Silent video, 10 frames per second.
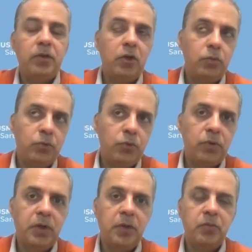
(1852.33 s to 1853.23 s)
how
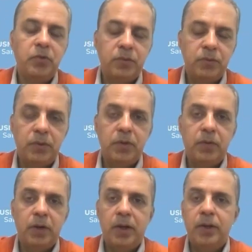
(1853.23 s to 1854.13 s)
programs
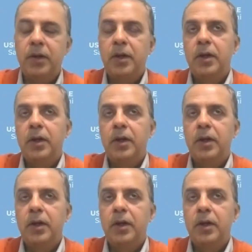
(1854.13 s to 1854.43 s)
rank.